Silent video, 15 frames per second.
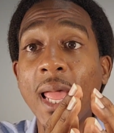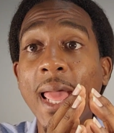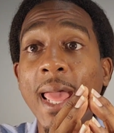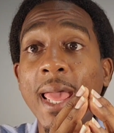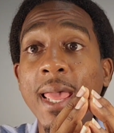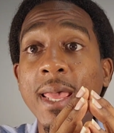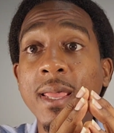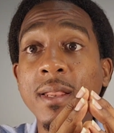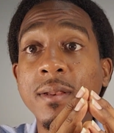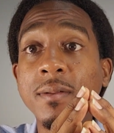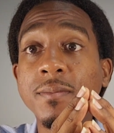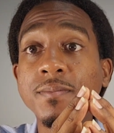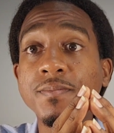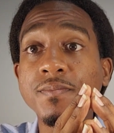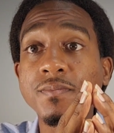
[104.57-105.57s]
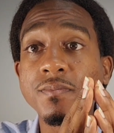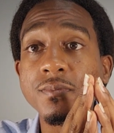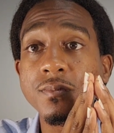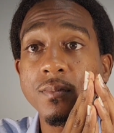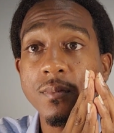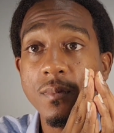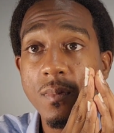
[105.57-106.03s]
and
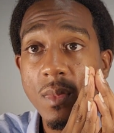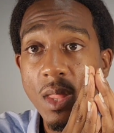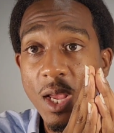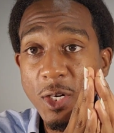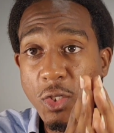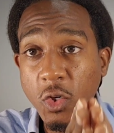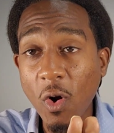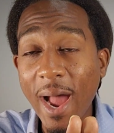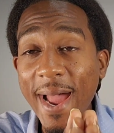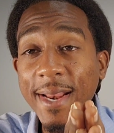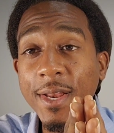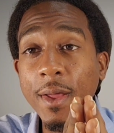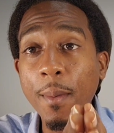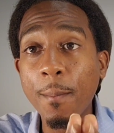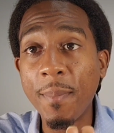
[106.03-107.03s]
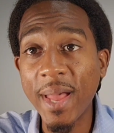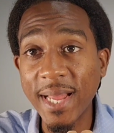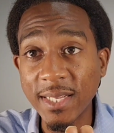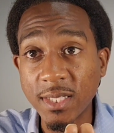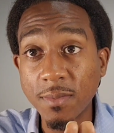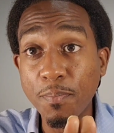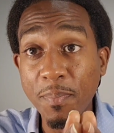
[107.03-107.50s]
trying their
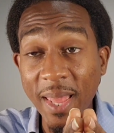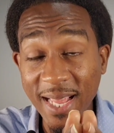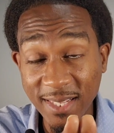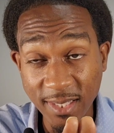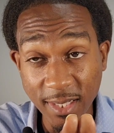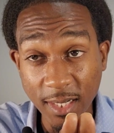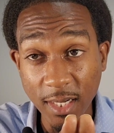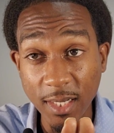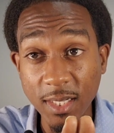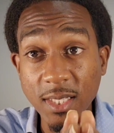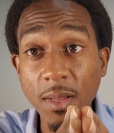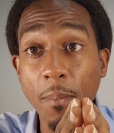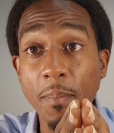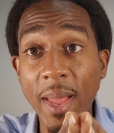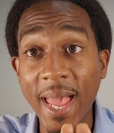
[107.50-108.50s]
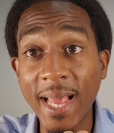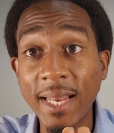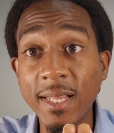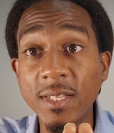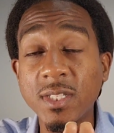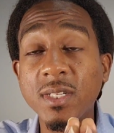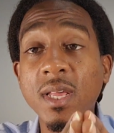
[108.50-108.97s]
best basically to
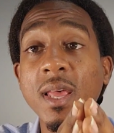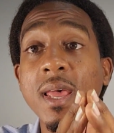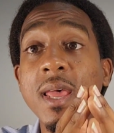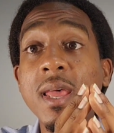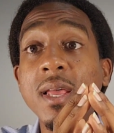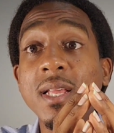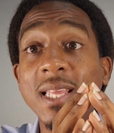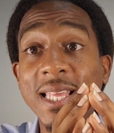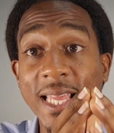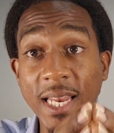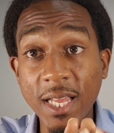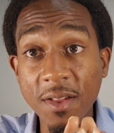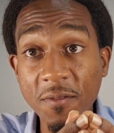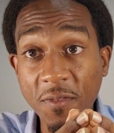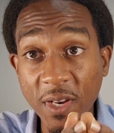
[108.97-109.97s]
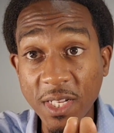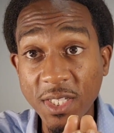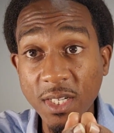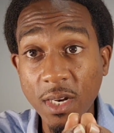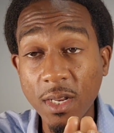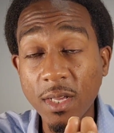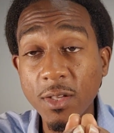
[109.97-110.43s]
balance getting
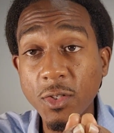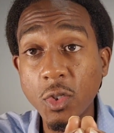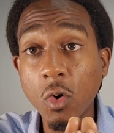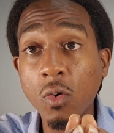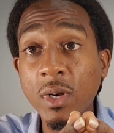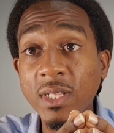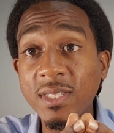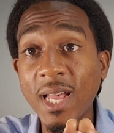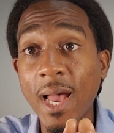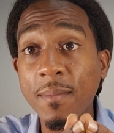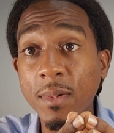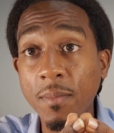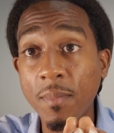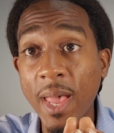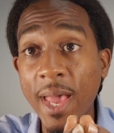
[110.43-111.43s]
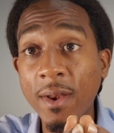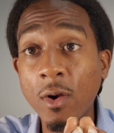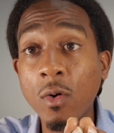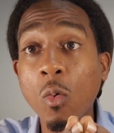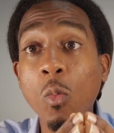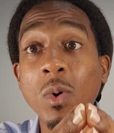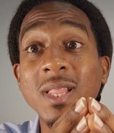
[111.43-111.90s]
inflation under control in a timely
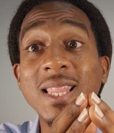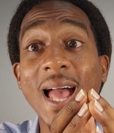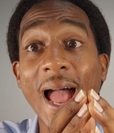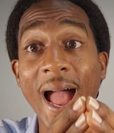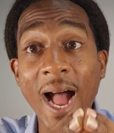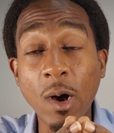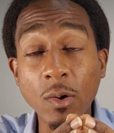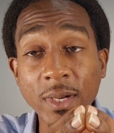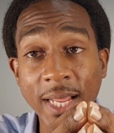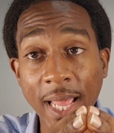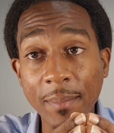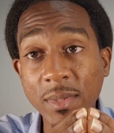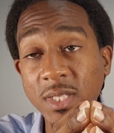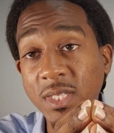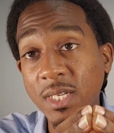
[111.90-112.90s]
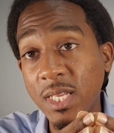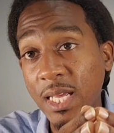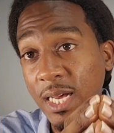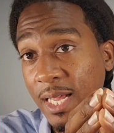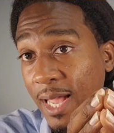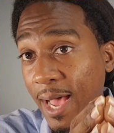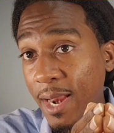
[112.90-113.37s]
manner without damaging the
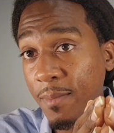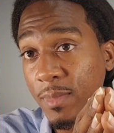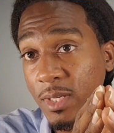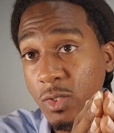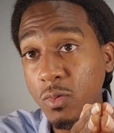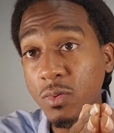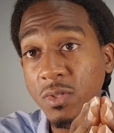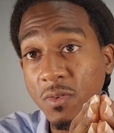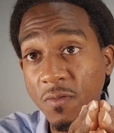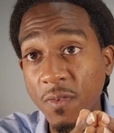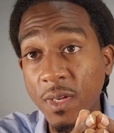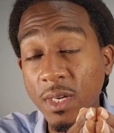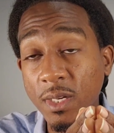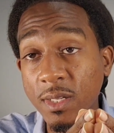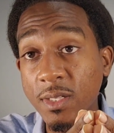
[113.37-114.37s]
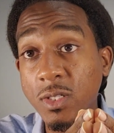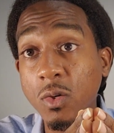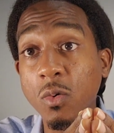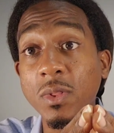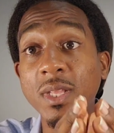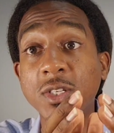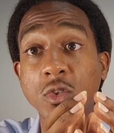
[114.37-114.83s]
economy too severely.
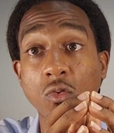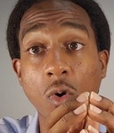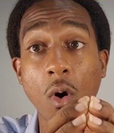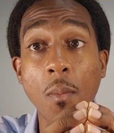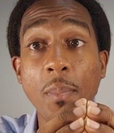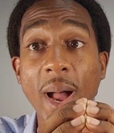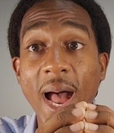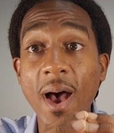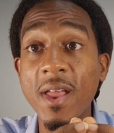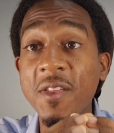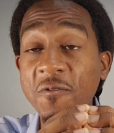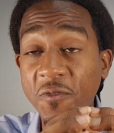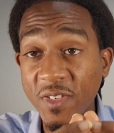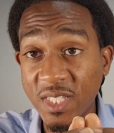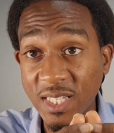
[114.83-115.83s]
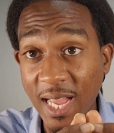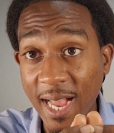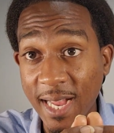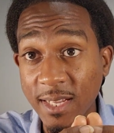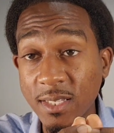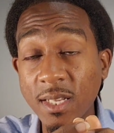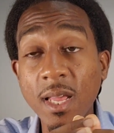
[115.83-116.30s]
So Jerome Powell
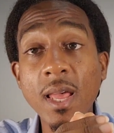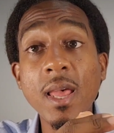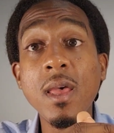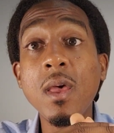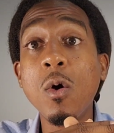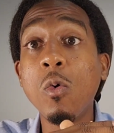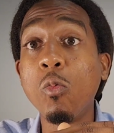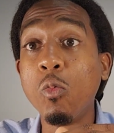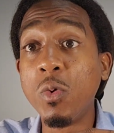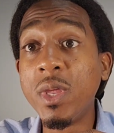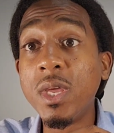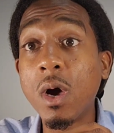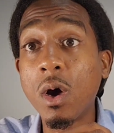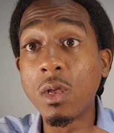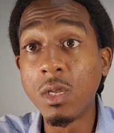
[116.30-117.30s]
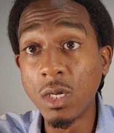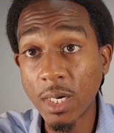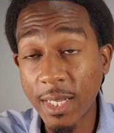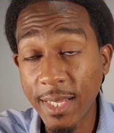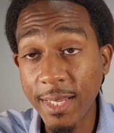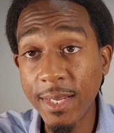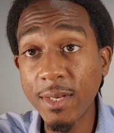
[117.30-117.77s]
emphasized, we are
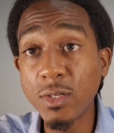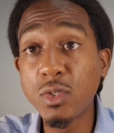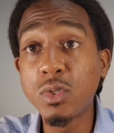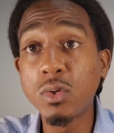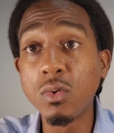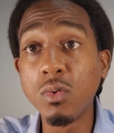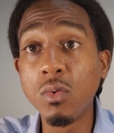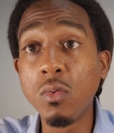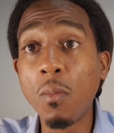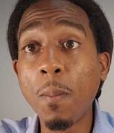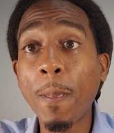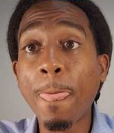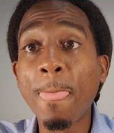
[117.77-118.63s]
looking to